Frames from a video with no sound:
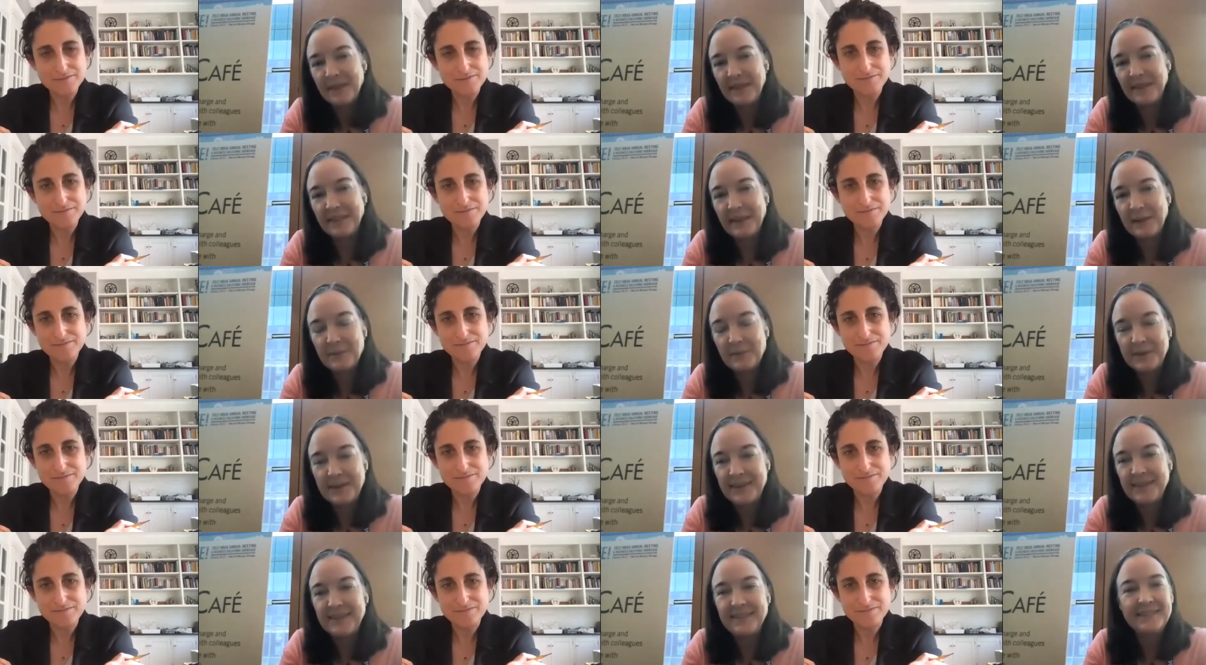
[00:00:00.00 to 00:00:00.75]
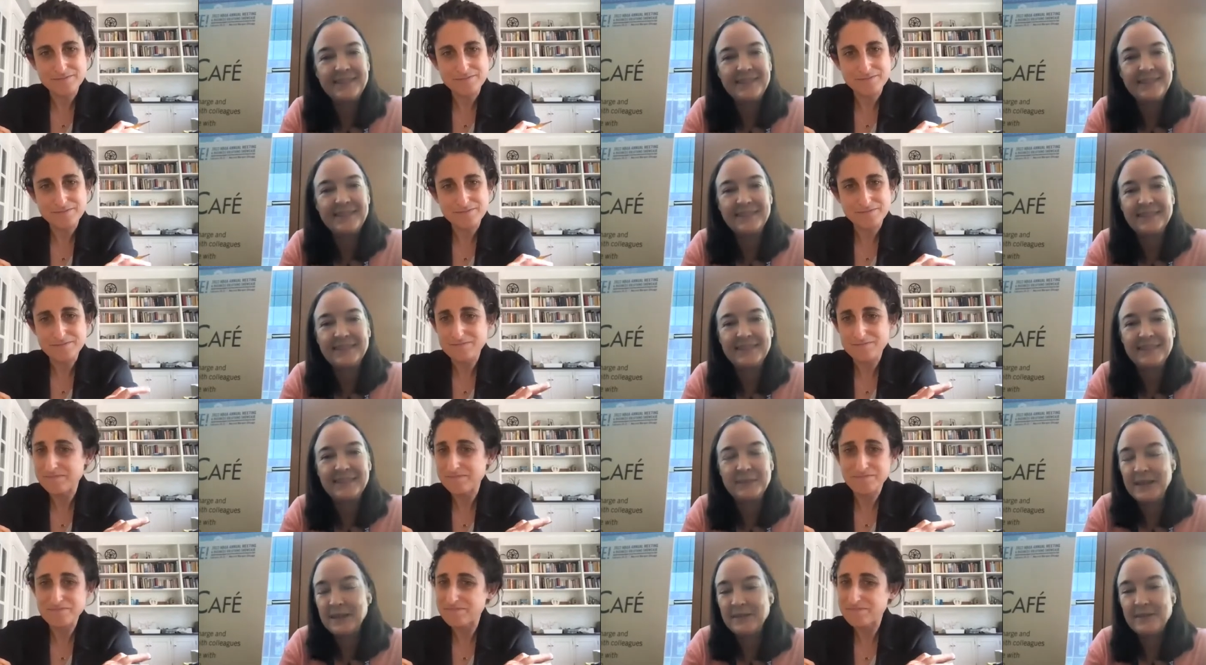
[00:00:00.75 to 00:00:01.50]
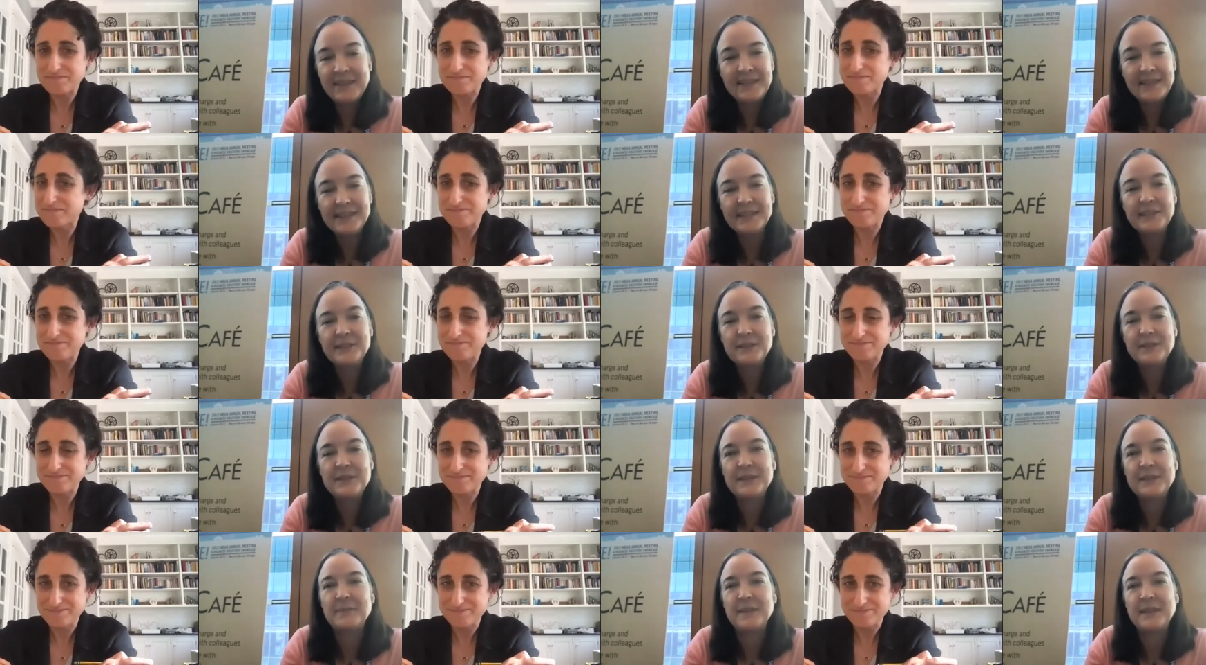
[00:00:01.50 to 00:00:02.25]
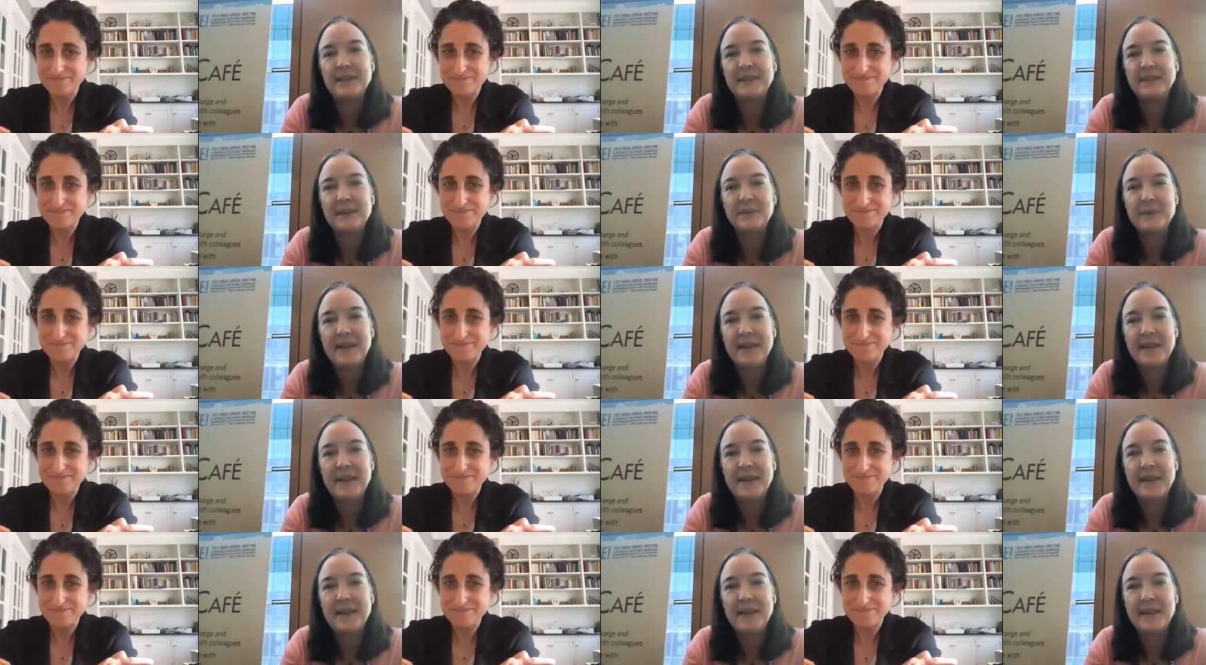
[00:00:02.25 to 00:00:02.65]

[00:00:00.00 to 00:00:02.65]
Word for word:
Speaker 1: lose something that we we don't like to lose